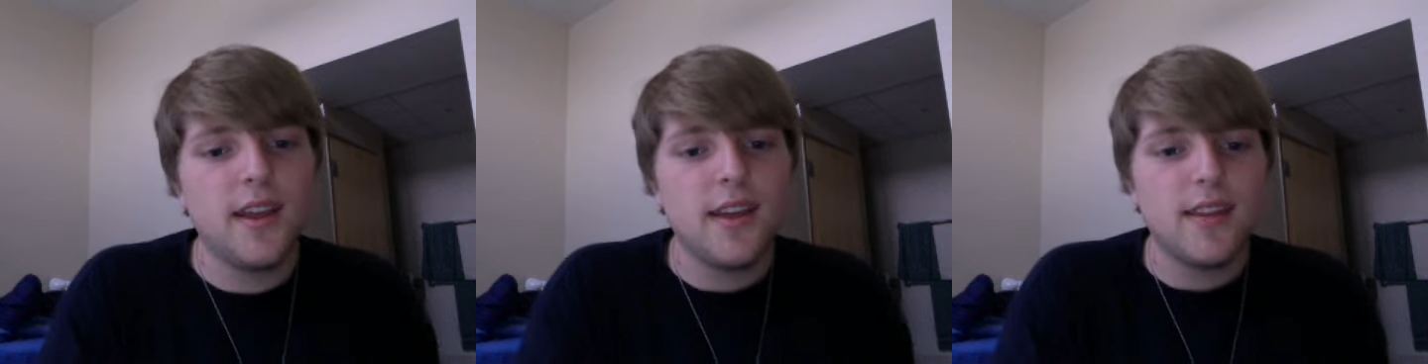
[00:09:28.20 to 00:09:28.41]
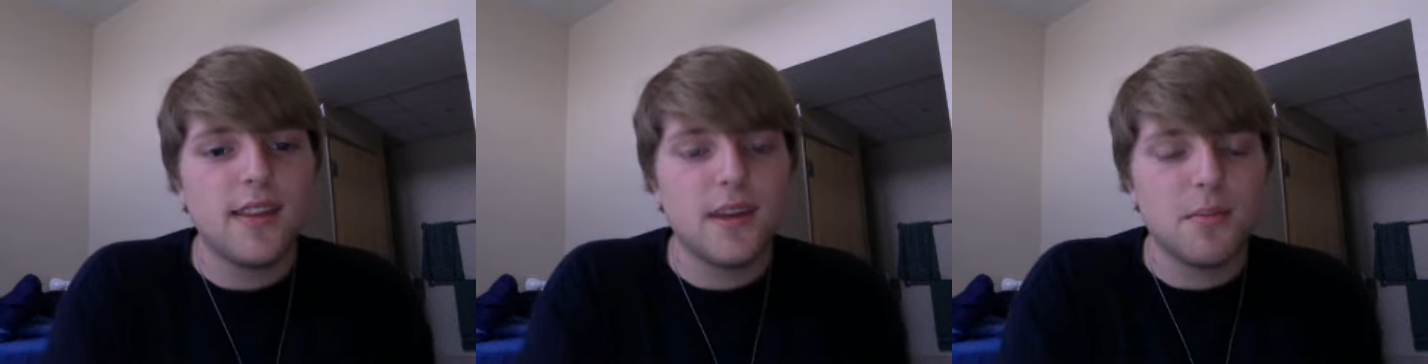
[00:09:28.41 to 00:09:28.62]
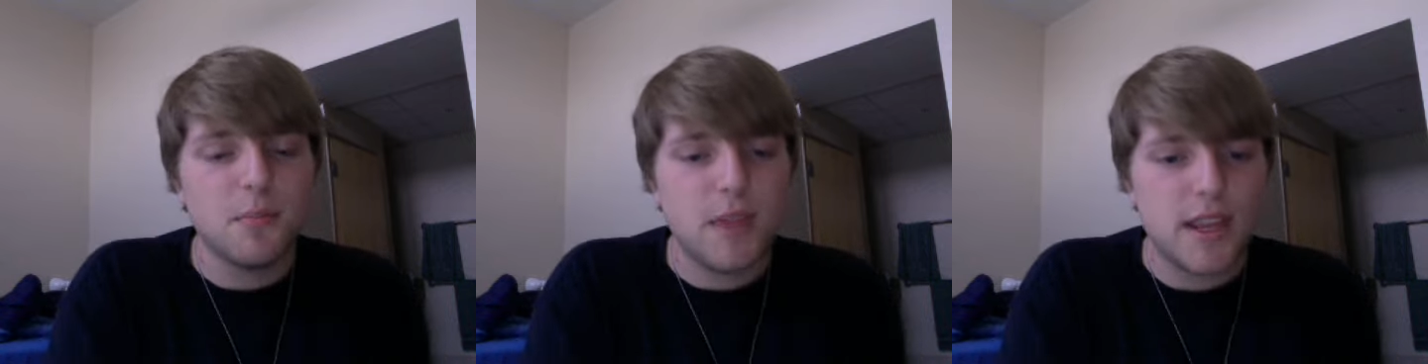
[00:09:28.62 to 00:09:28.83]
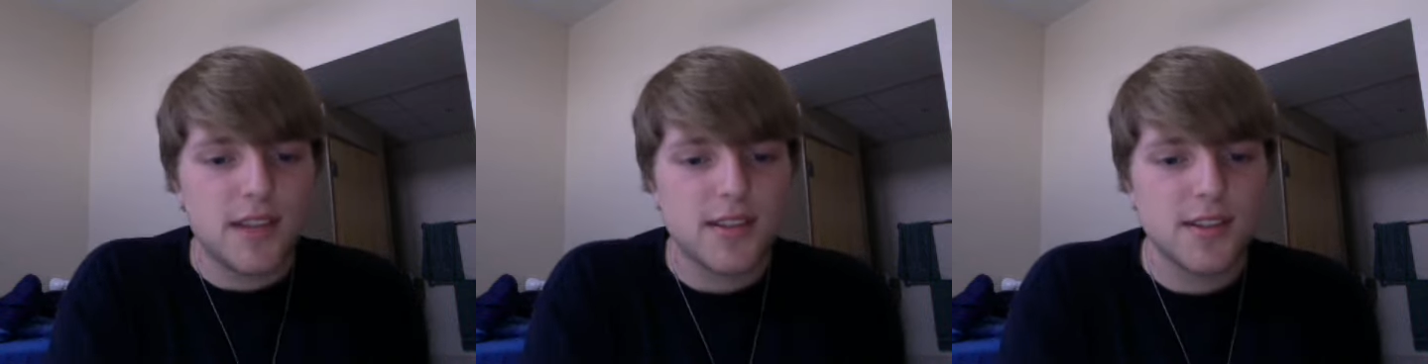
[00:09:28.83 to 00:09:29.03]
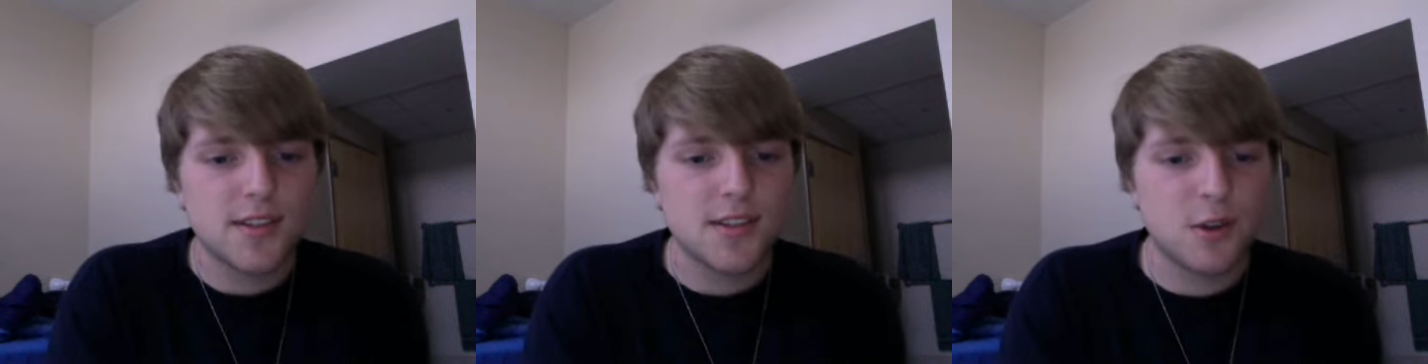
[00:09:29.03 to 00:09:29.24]
that
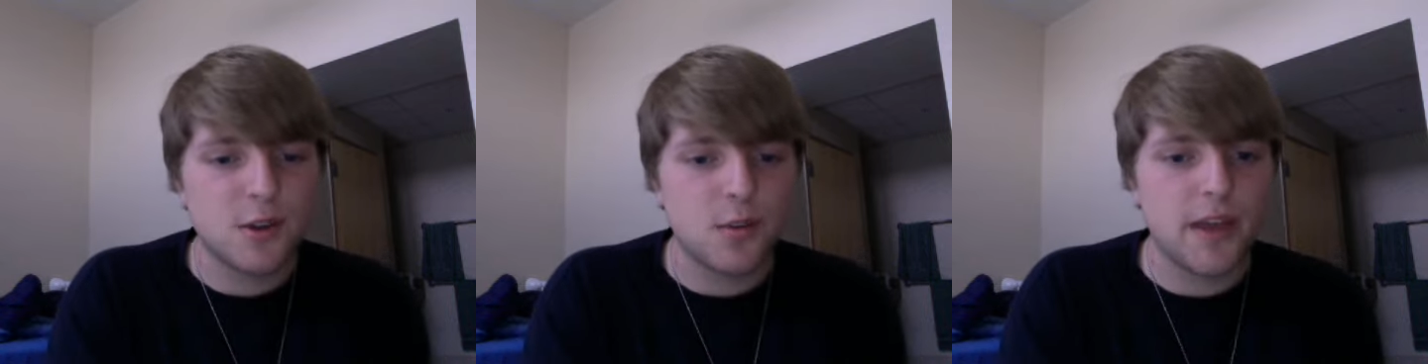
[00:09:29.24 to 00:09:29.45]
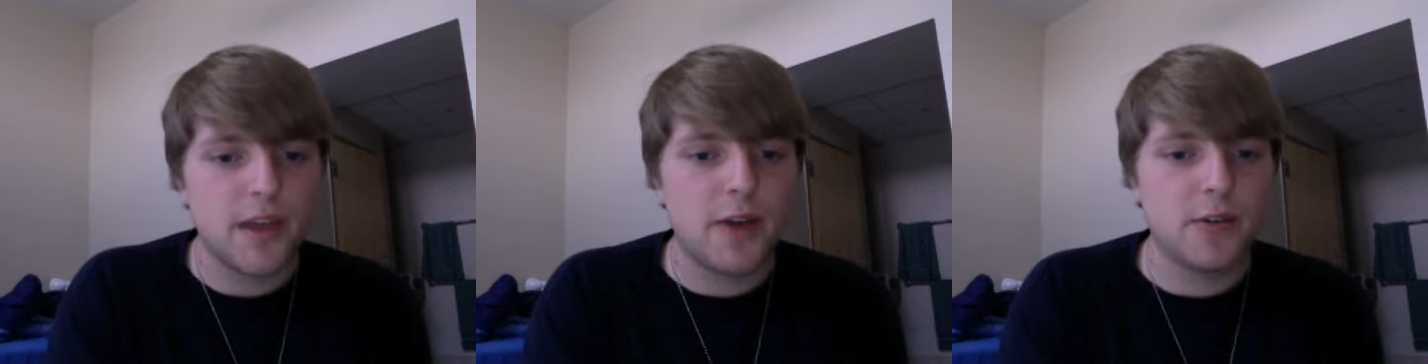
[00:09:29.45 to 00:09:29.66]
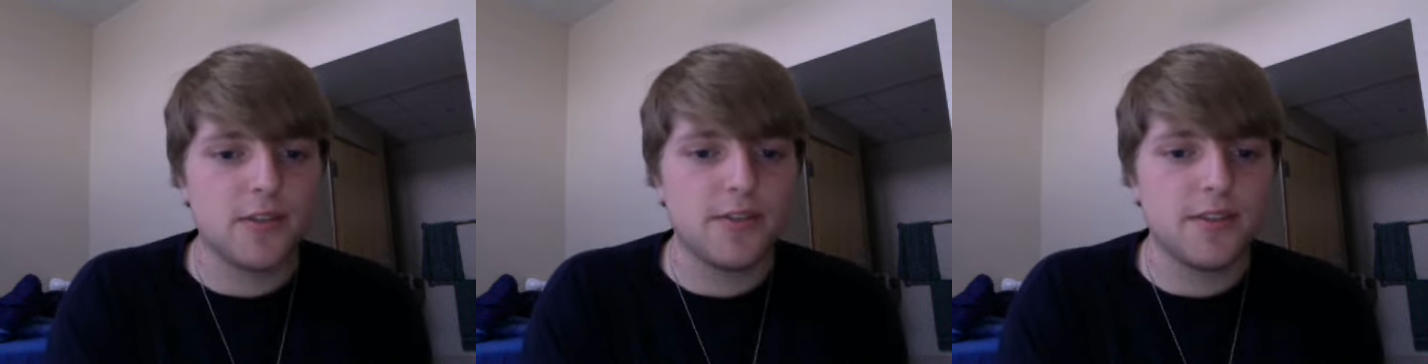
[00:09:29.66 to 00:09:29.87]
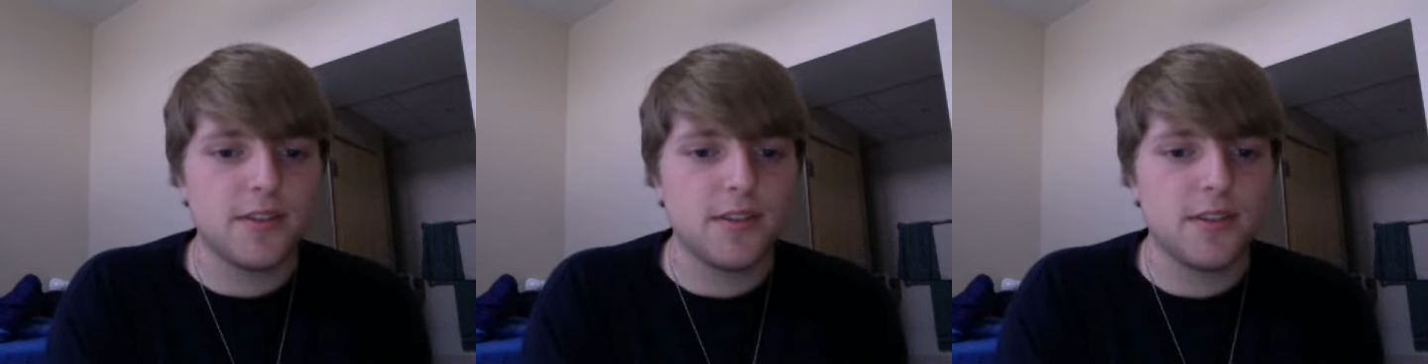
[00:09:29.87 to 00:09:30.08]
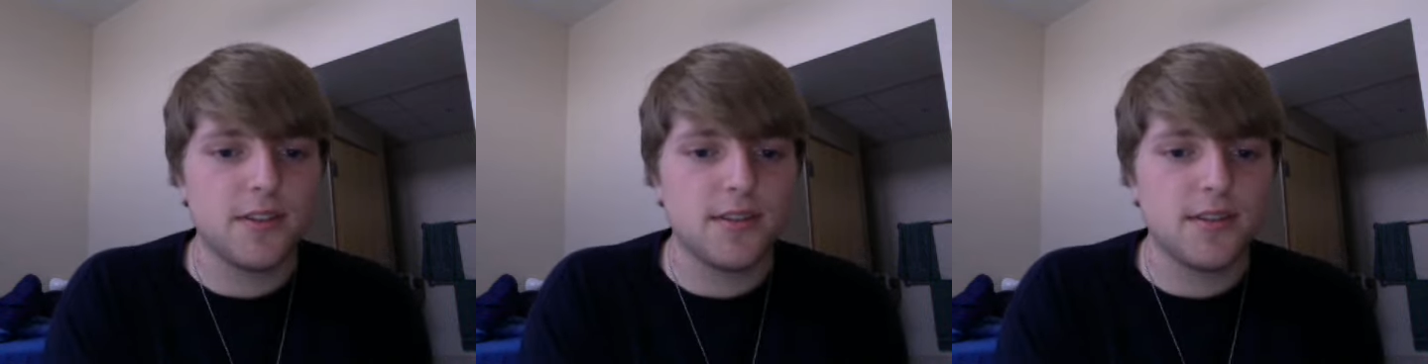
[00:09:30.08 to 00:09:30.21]
makes it so powerful.